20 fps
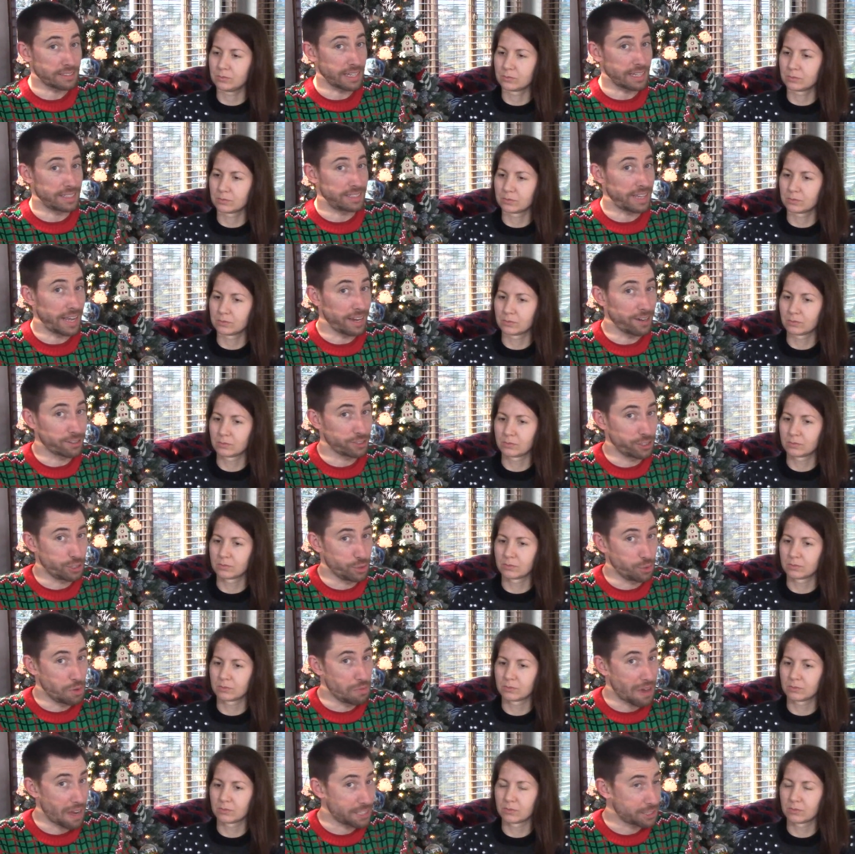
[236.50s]
Speaker 1: like, day or two,
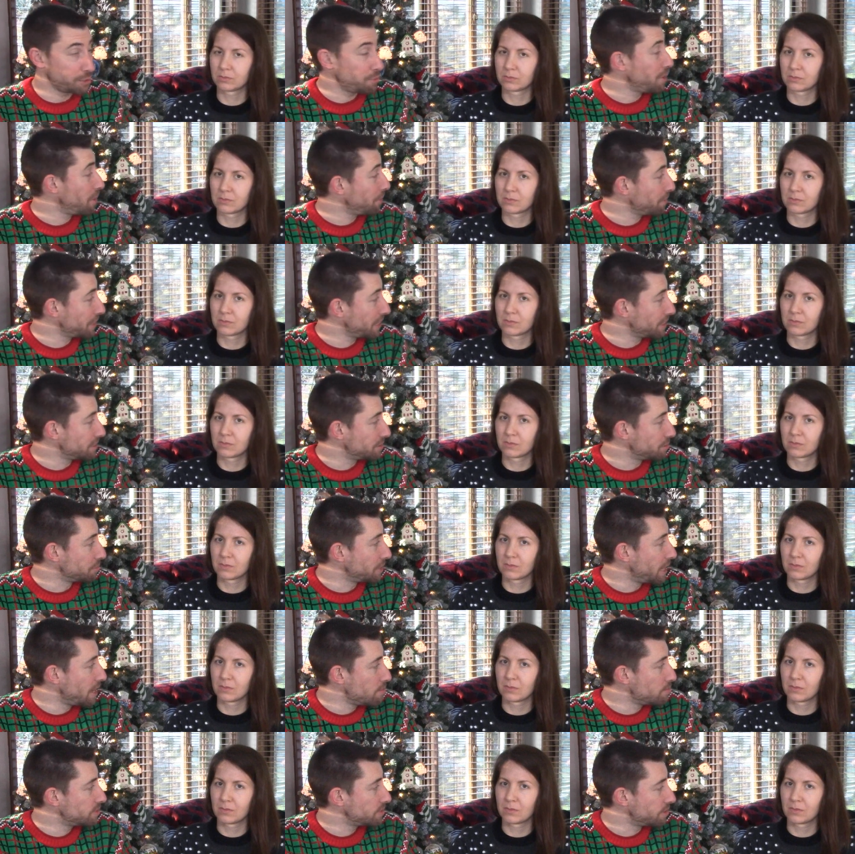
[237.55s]
we've actually been able to get some
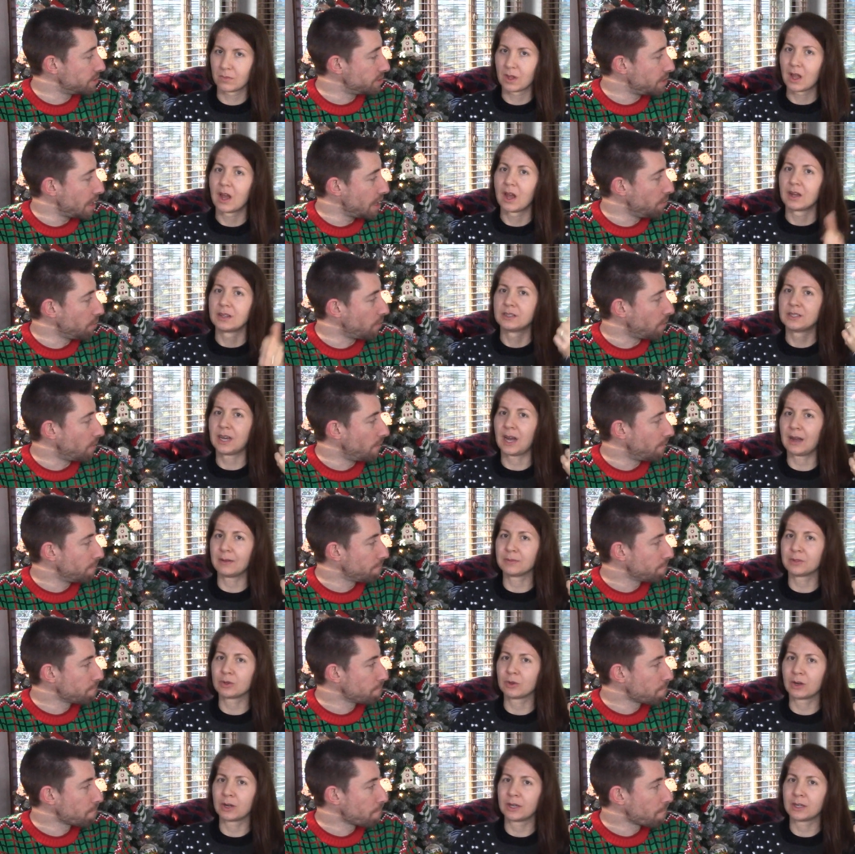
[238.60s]
games to the table.
Speaker 2: Time
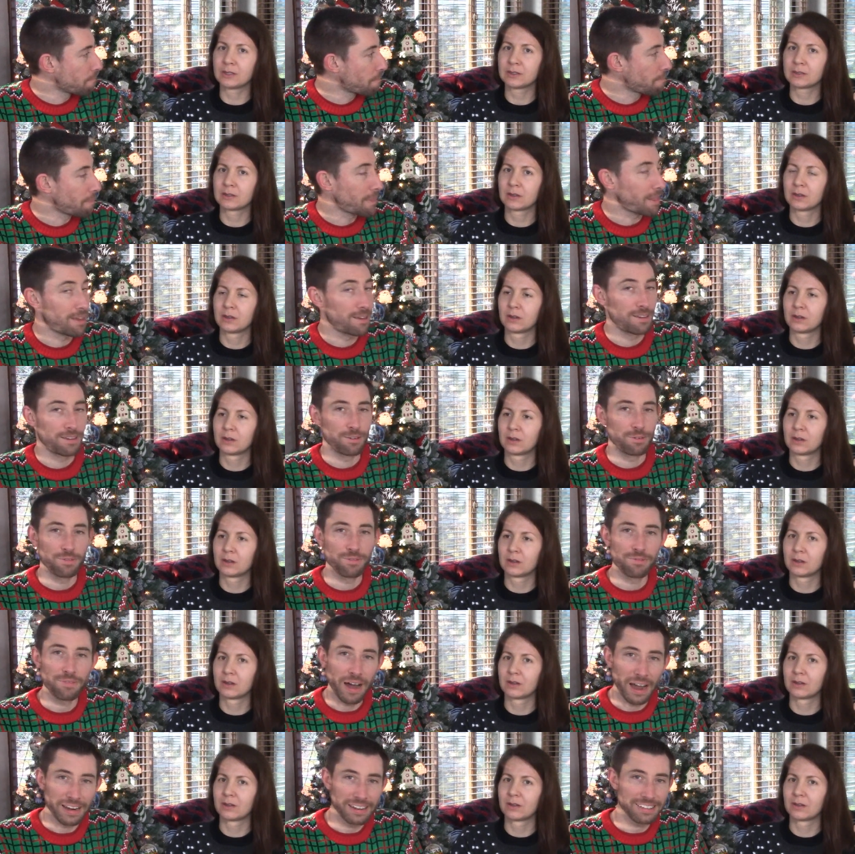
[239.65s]
Stories.
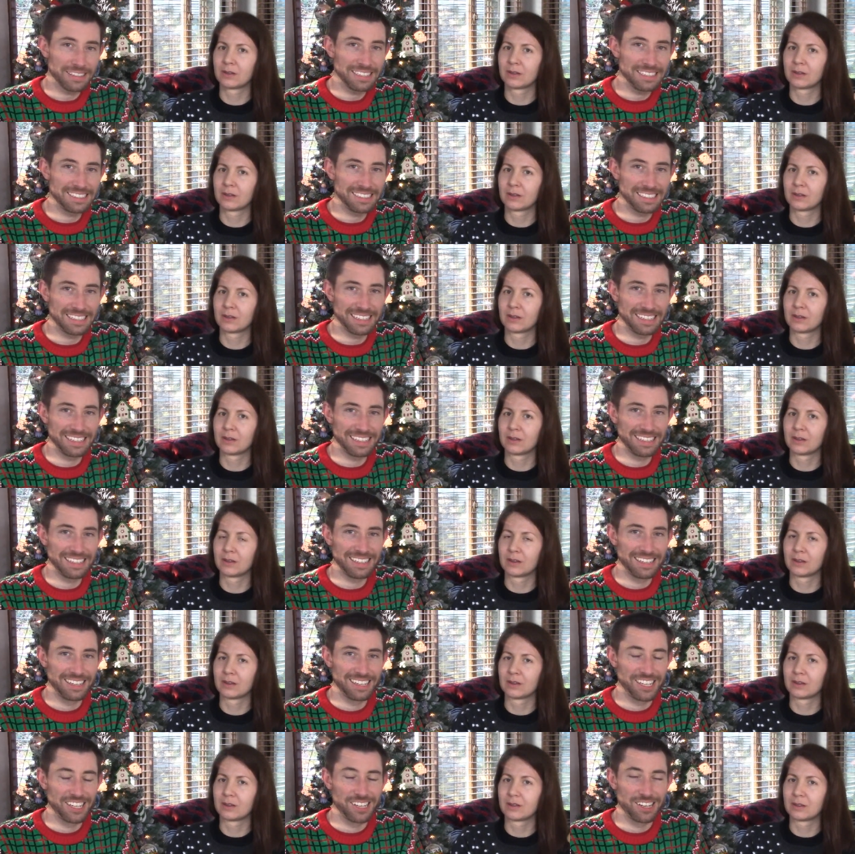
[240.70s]
Speaker 1: Finally did
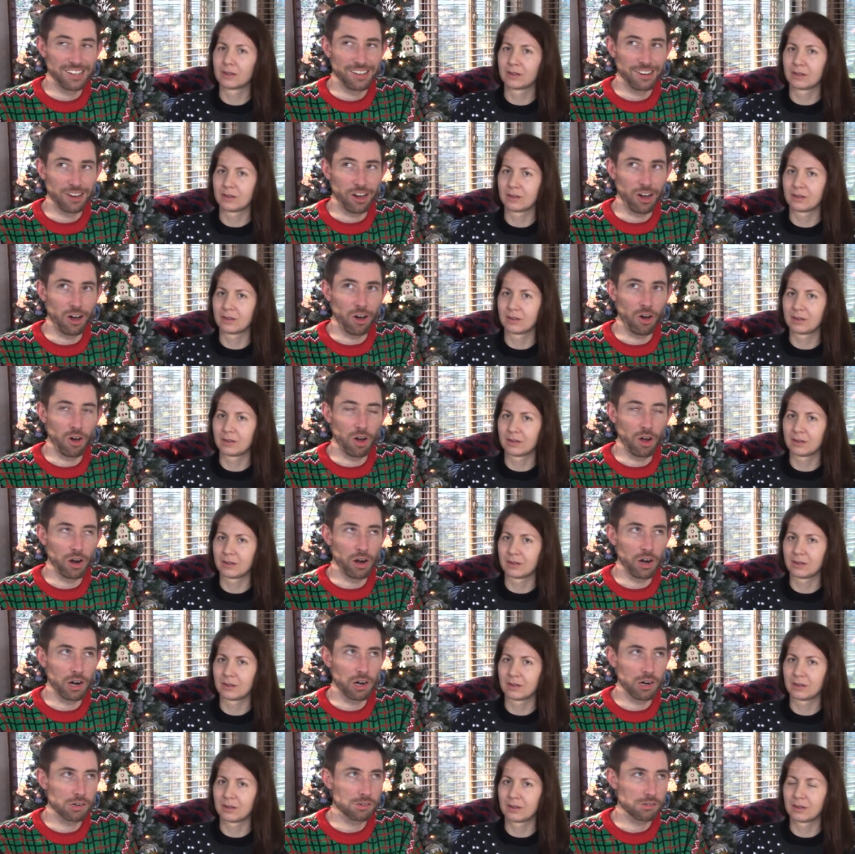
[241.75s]

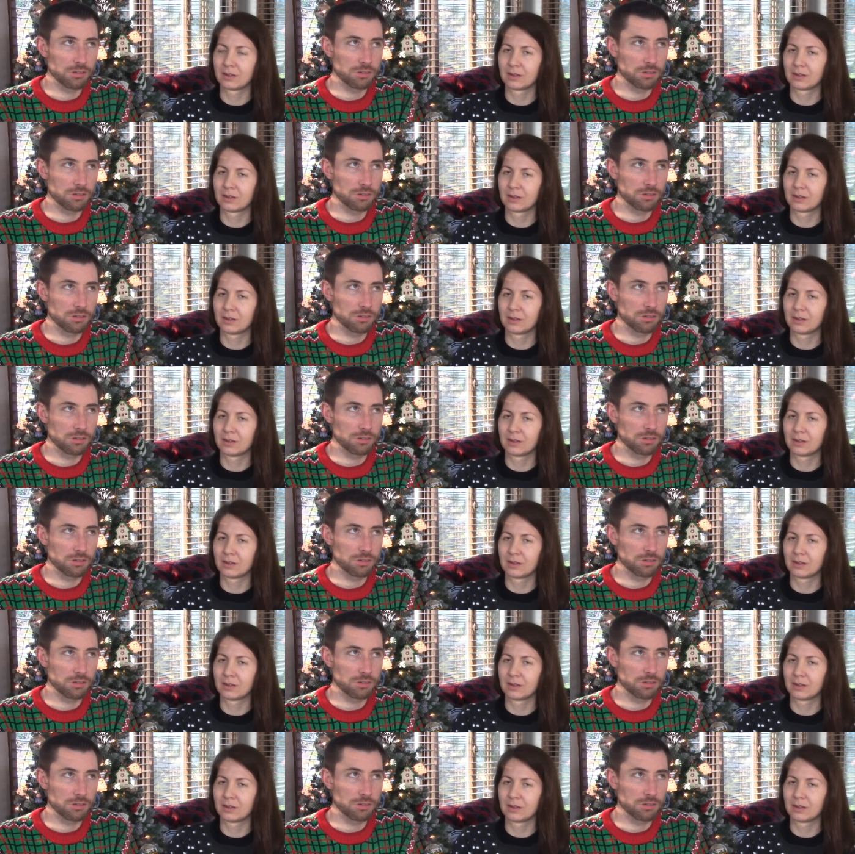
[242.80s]
our,